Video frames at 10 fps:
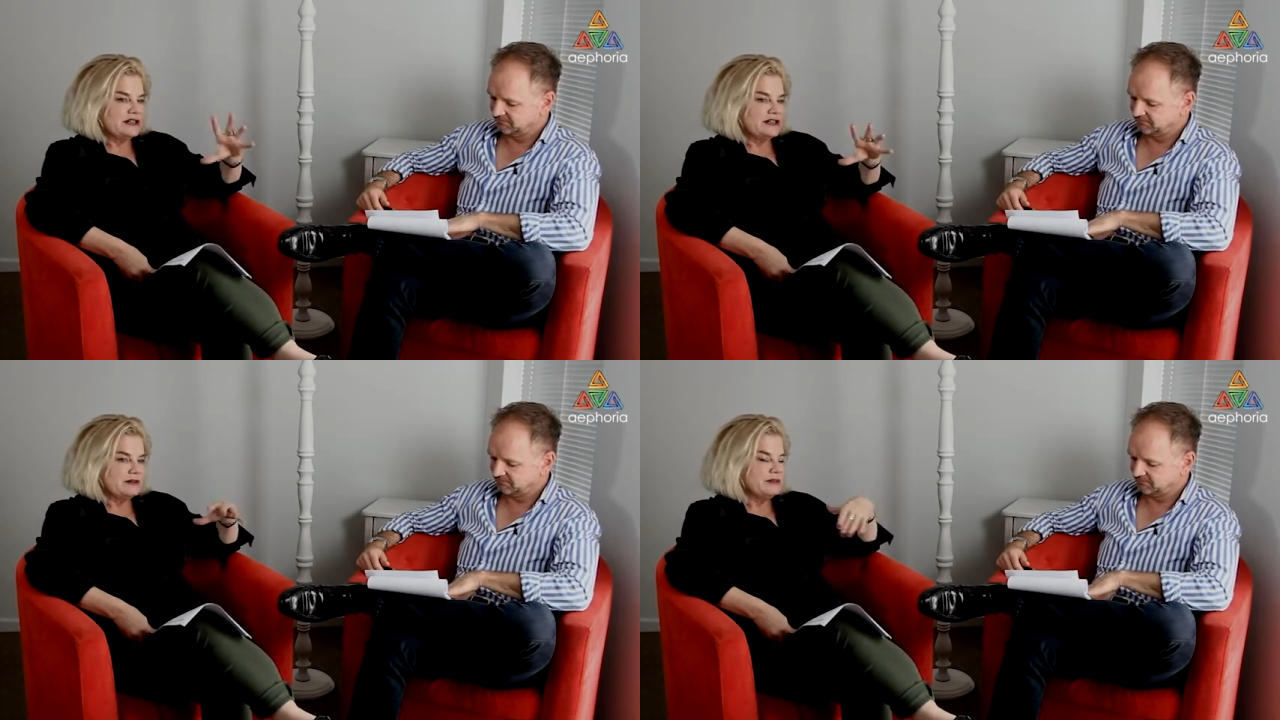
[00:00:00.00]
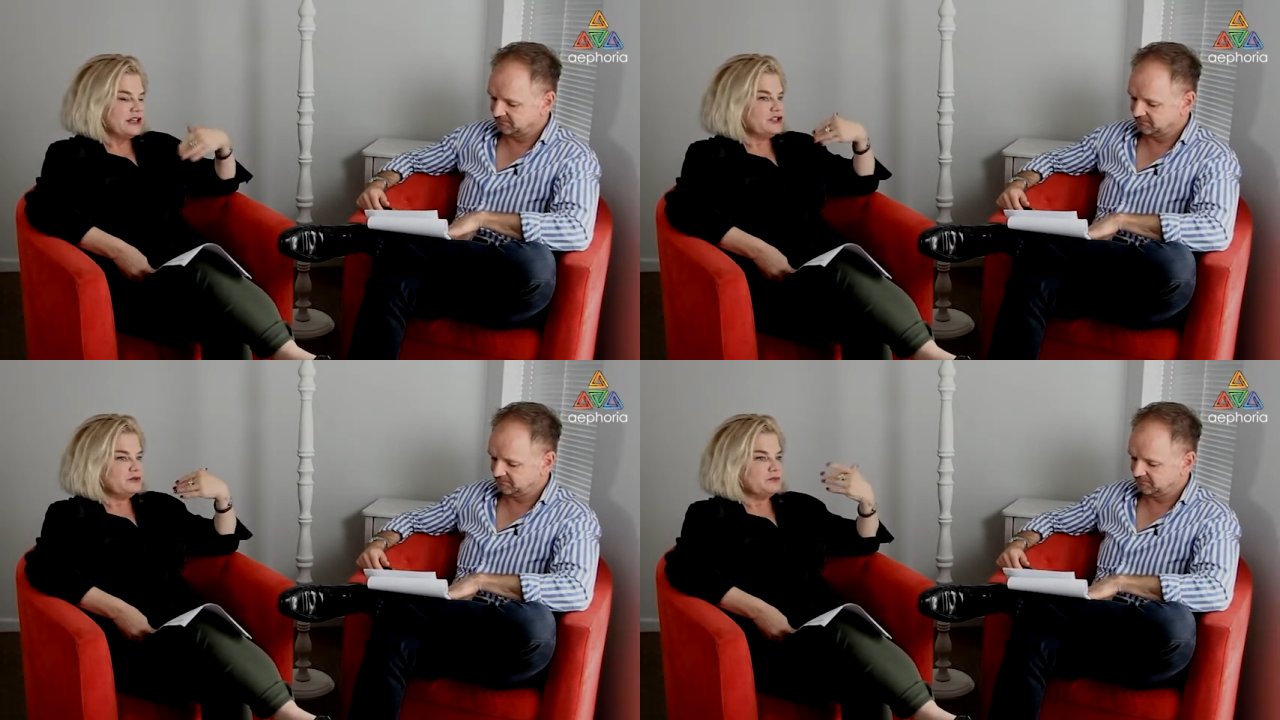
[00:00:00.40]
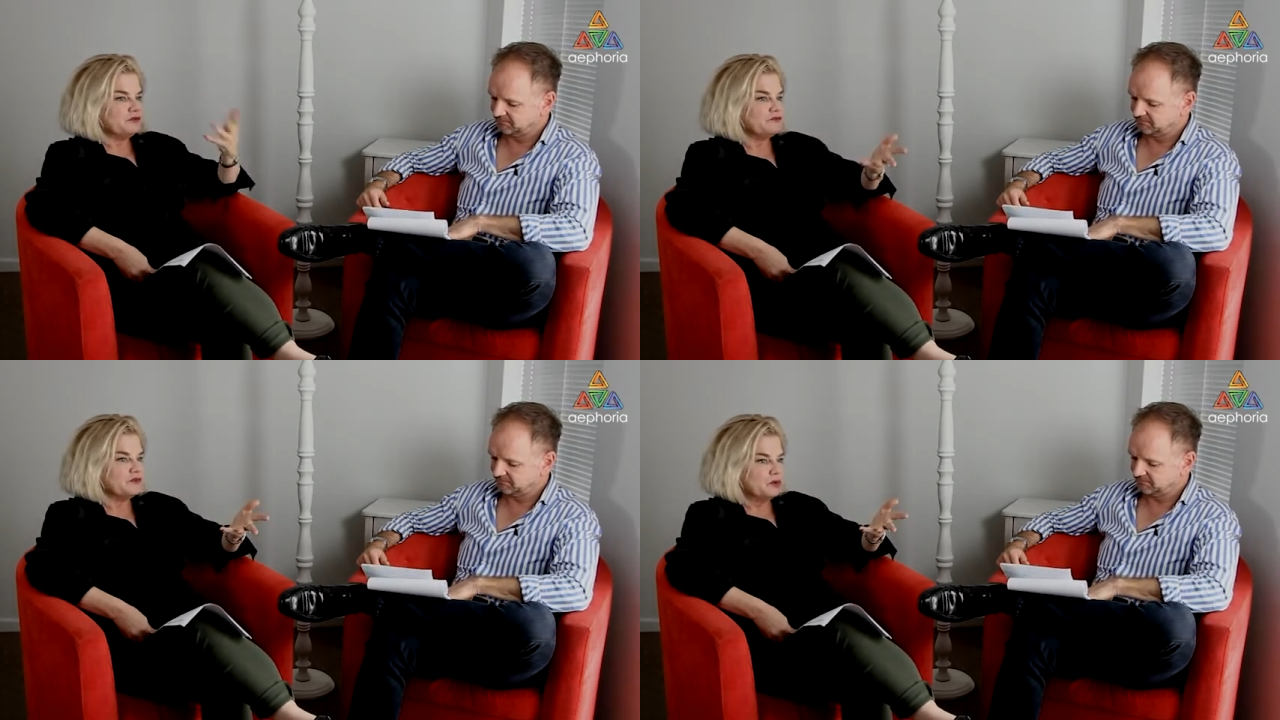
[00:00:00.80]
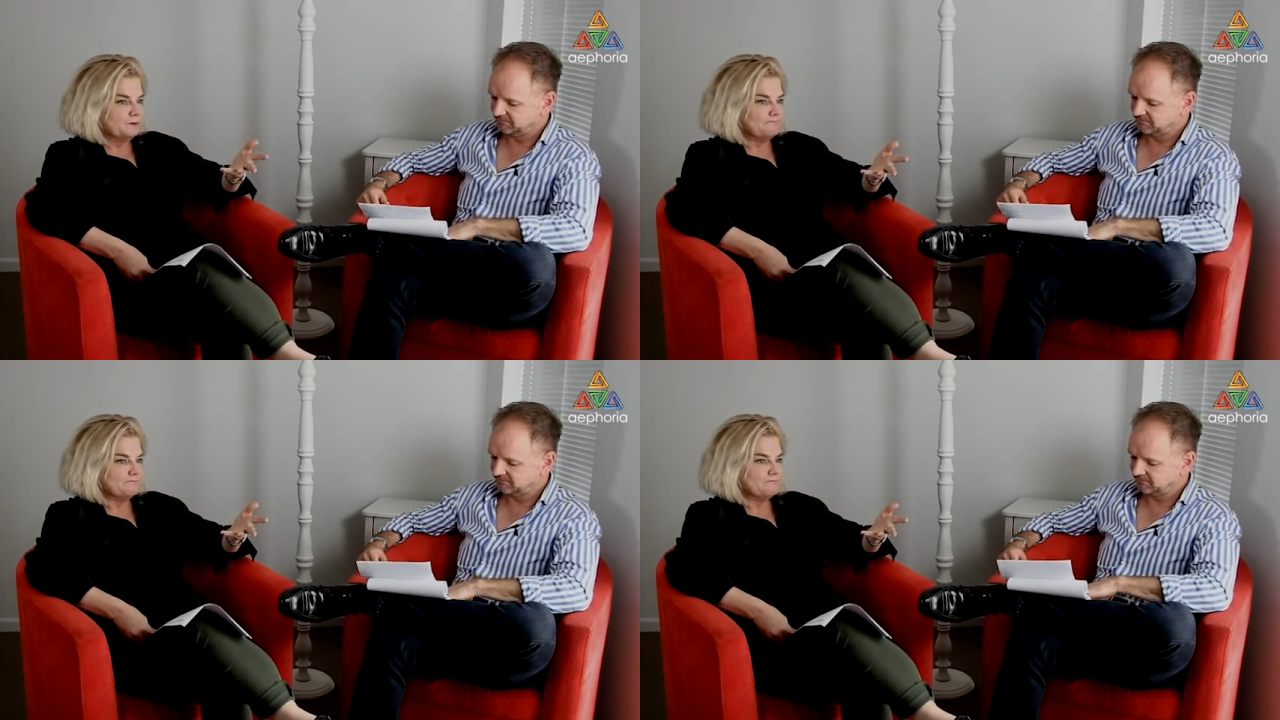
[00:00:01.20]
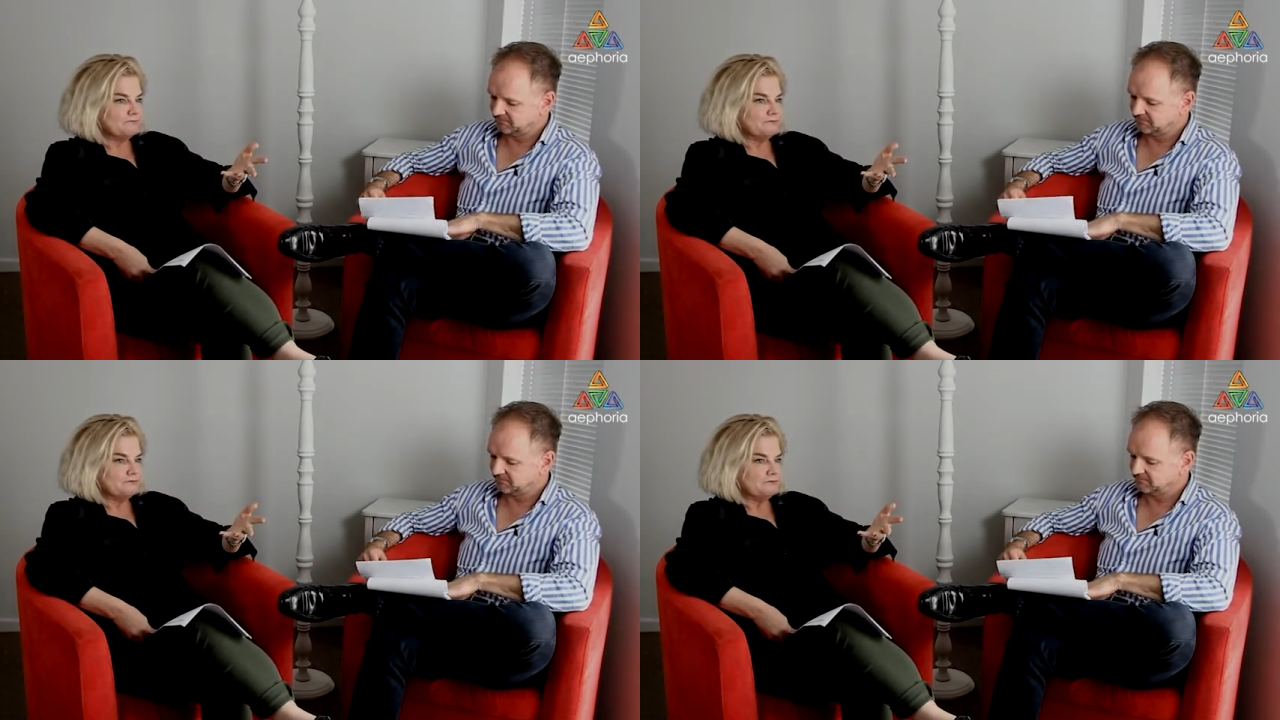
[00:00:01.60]
Speaker 1: that I'm here to perform,
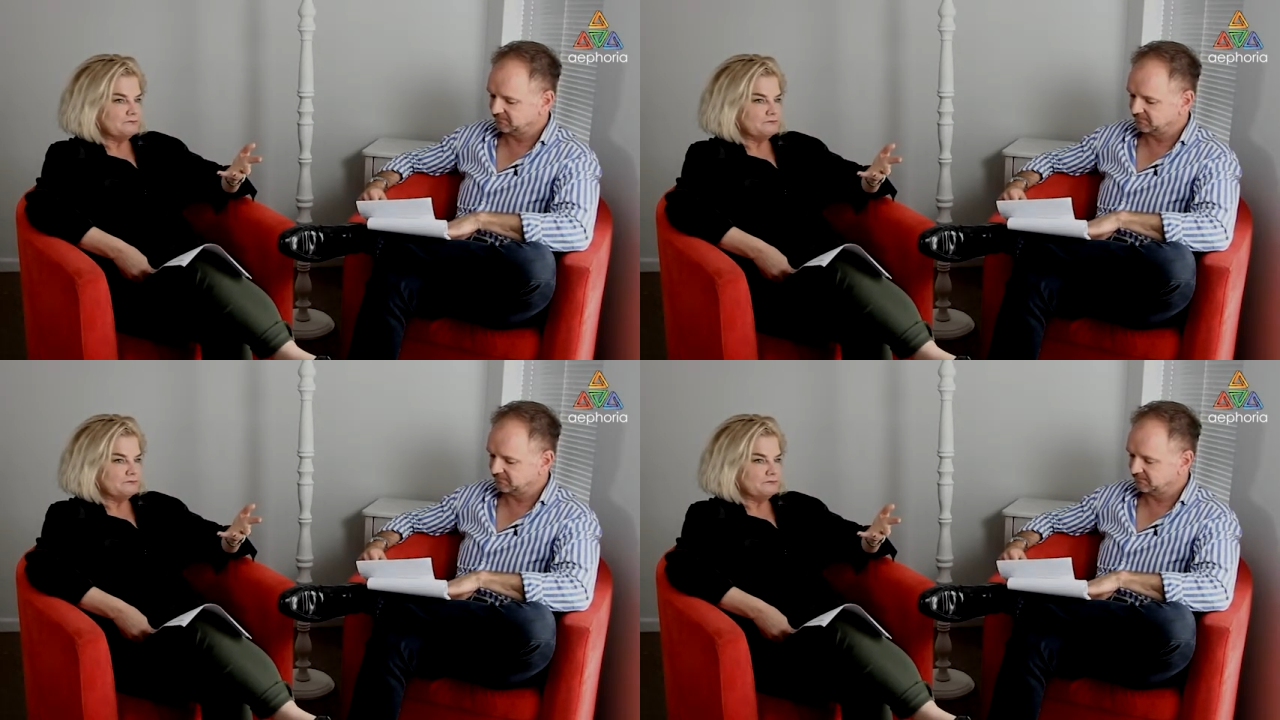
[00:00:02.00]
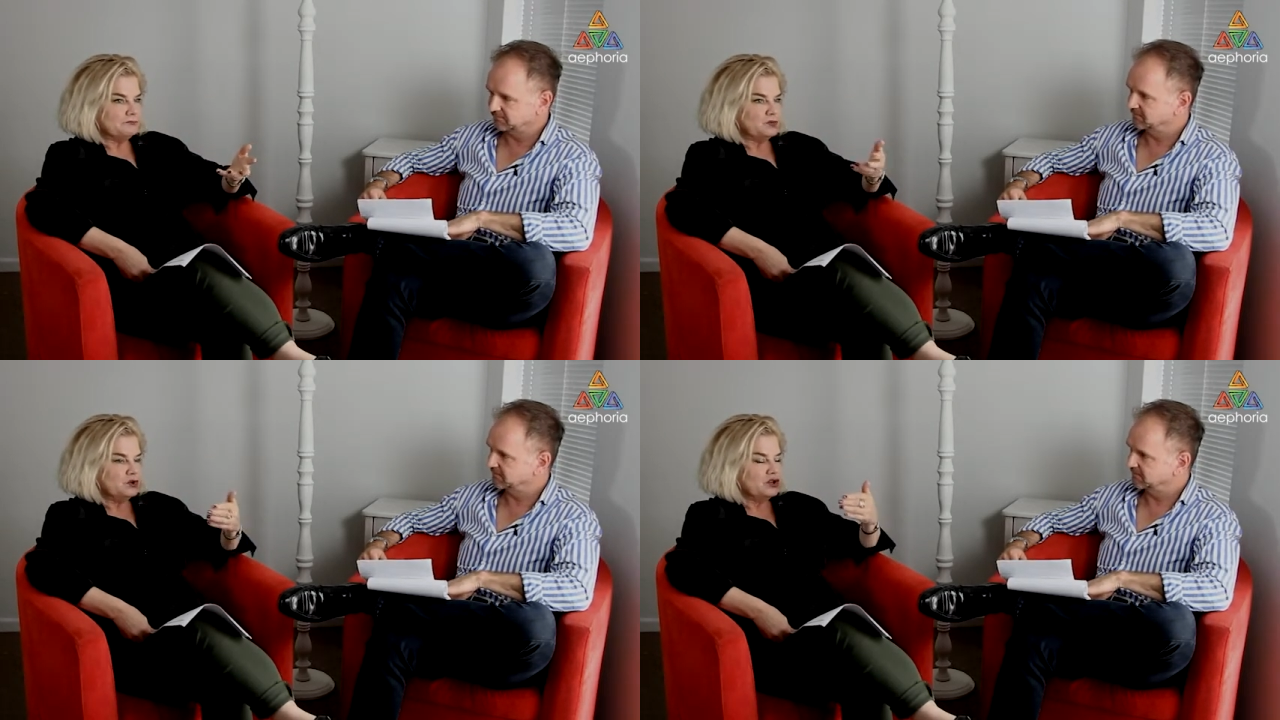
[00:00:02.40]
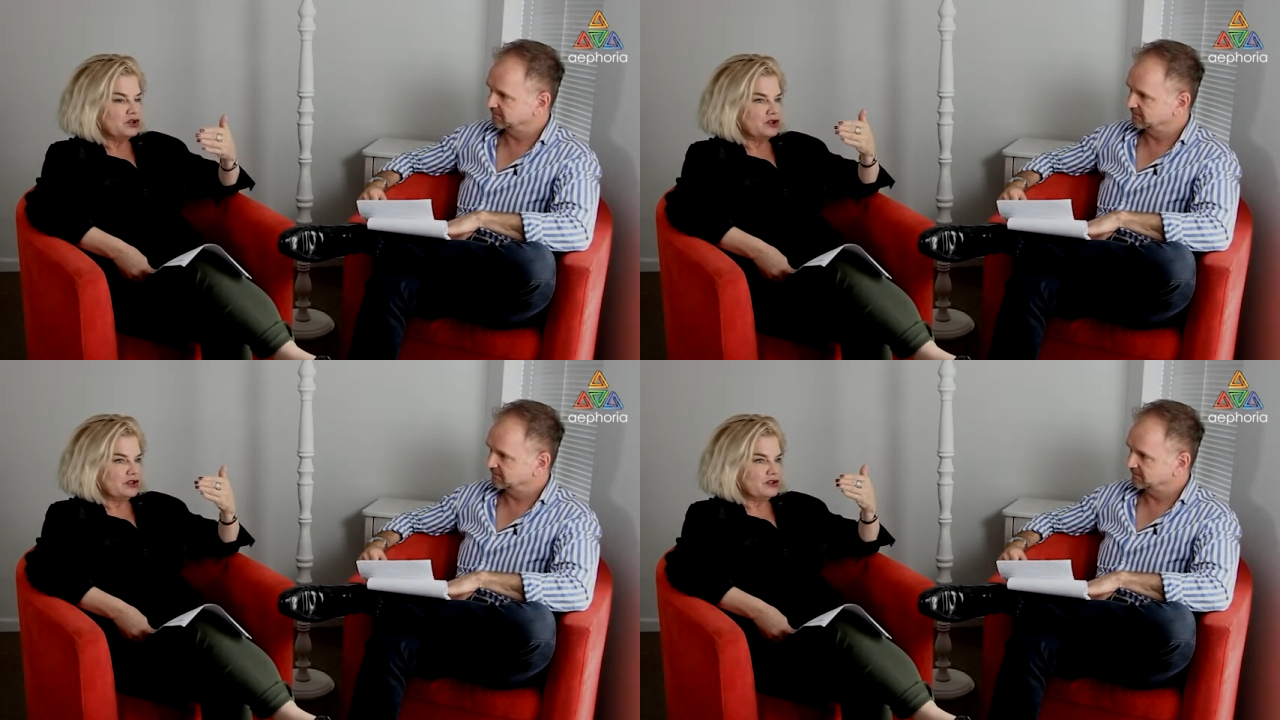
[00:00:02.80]
you know,